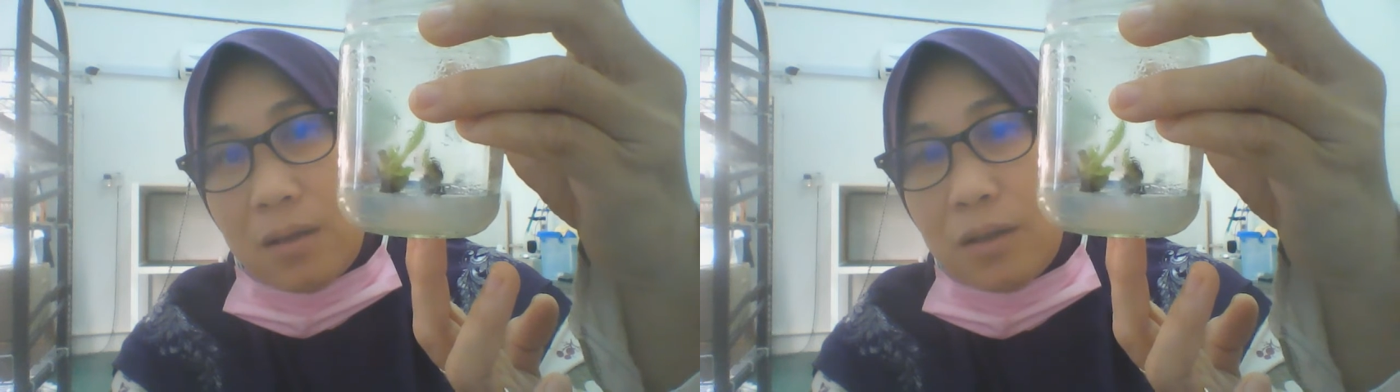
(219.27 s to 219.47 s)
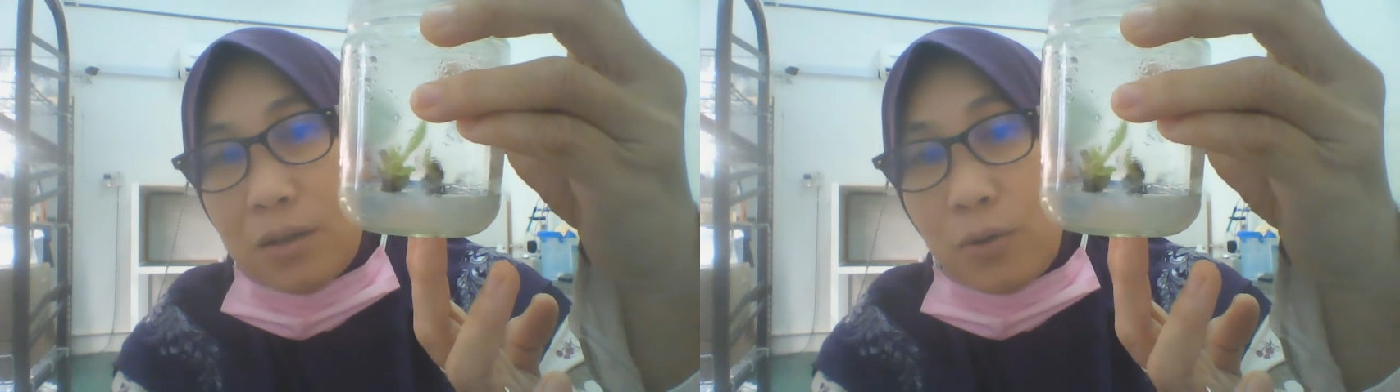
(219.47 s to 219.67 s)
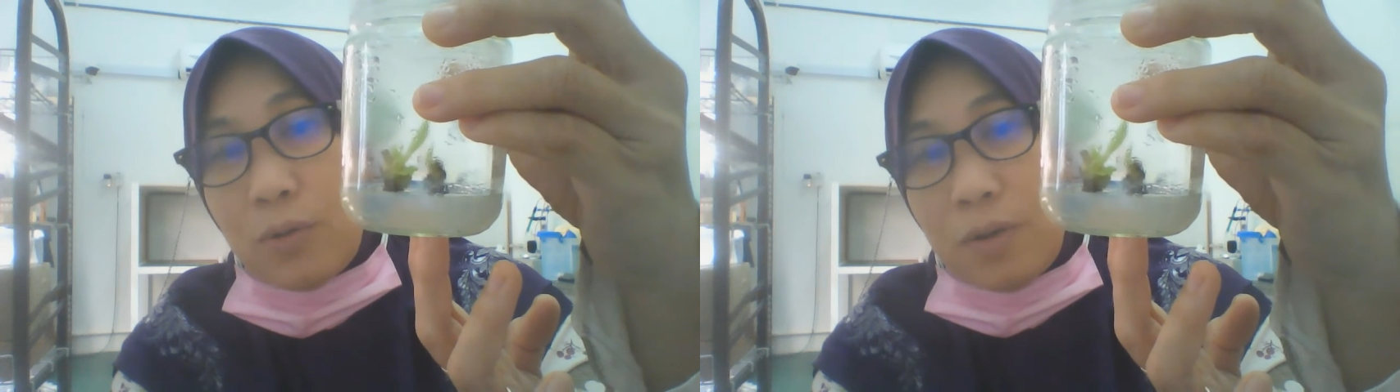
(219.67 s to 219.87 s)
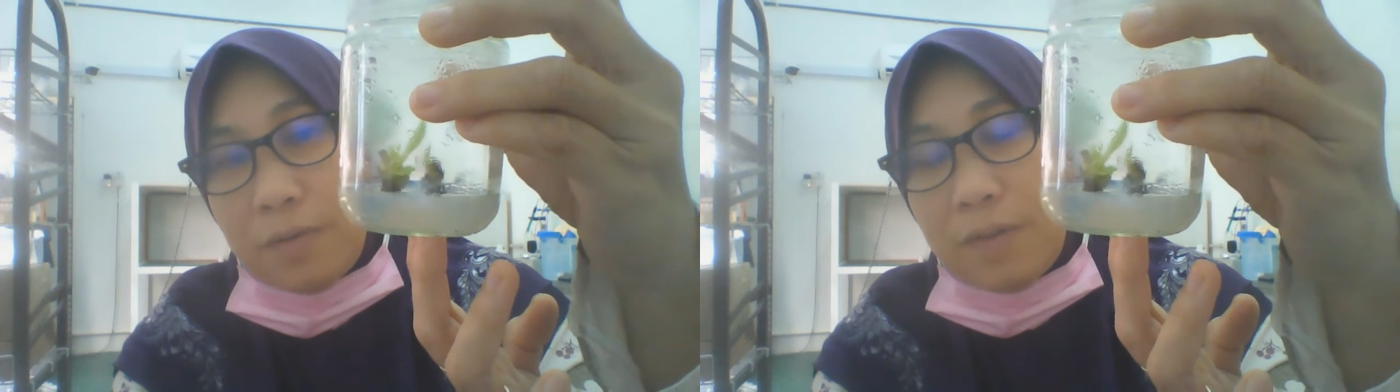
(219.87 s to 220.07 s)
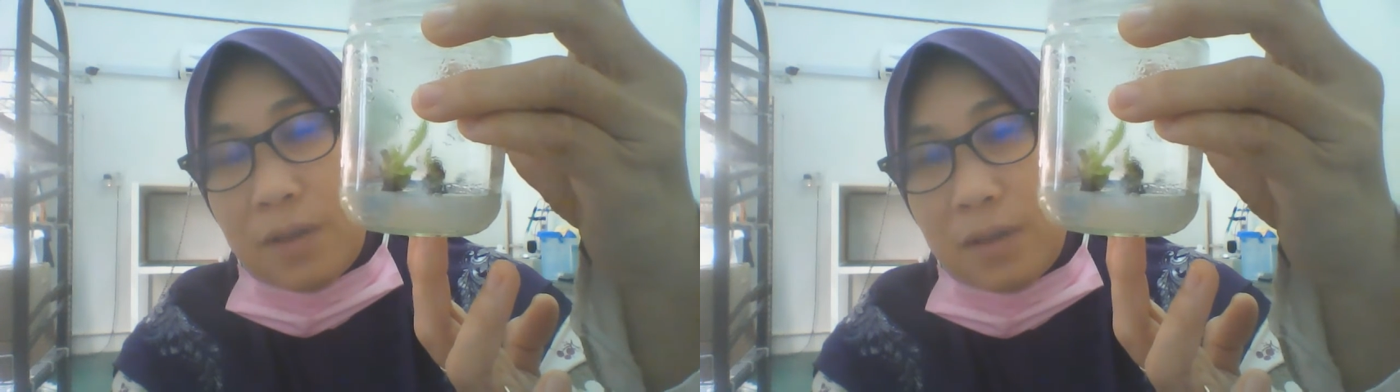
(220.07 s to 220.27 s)
growth
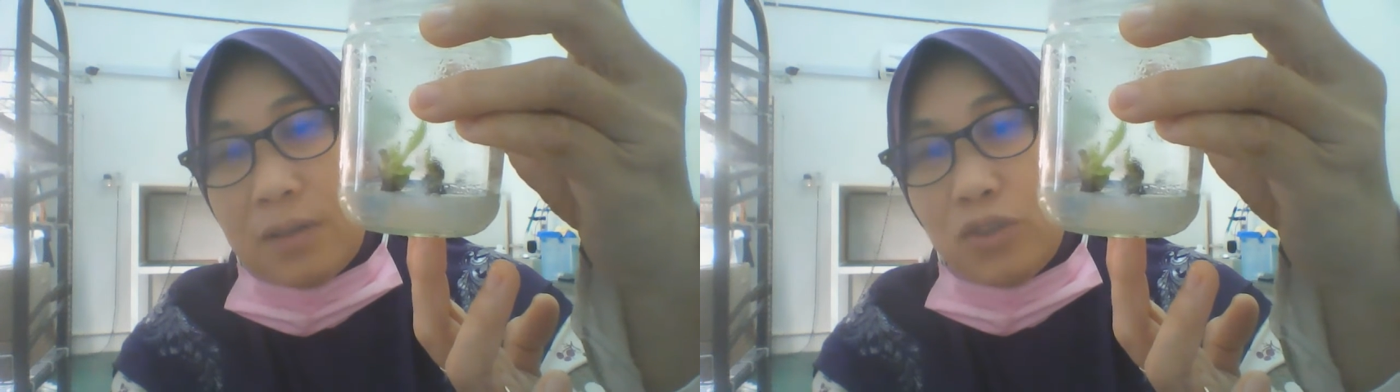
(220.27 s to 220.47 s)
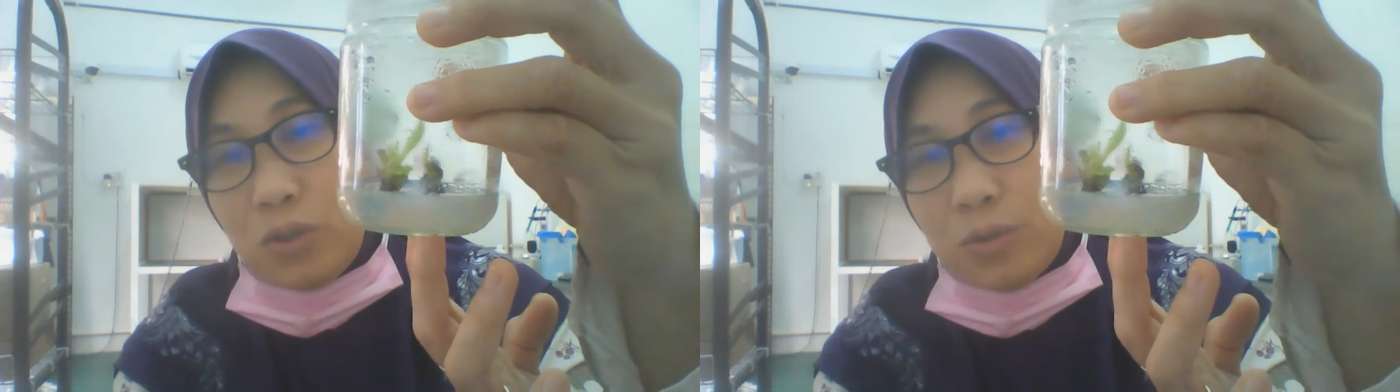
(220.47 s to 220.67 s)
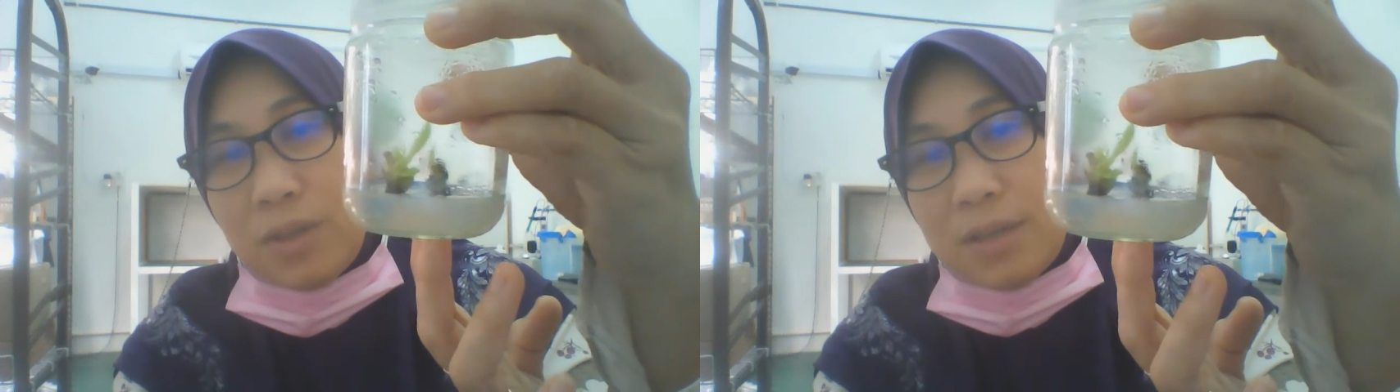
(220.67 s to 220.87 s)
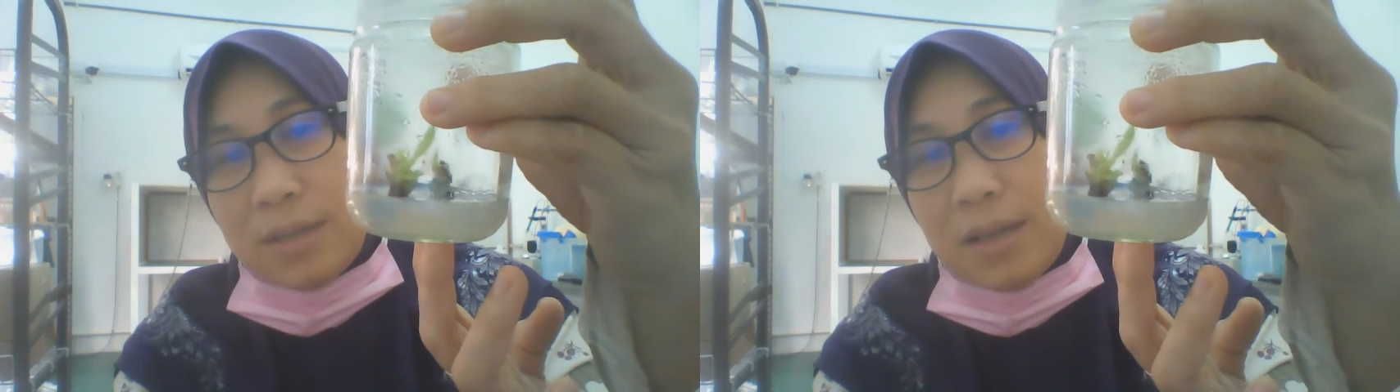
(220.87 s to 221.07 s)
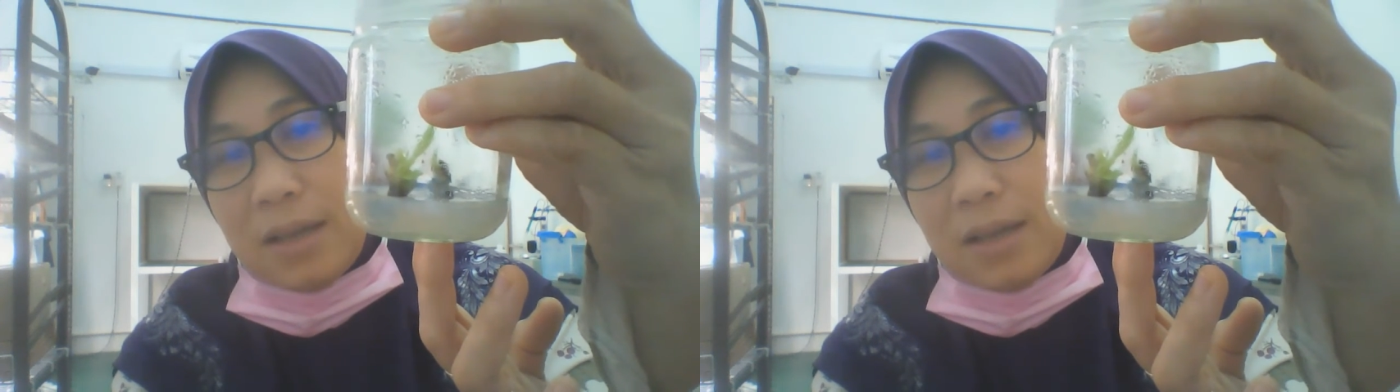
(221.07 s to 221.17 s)
of the shoots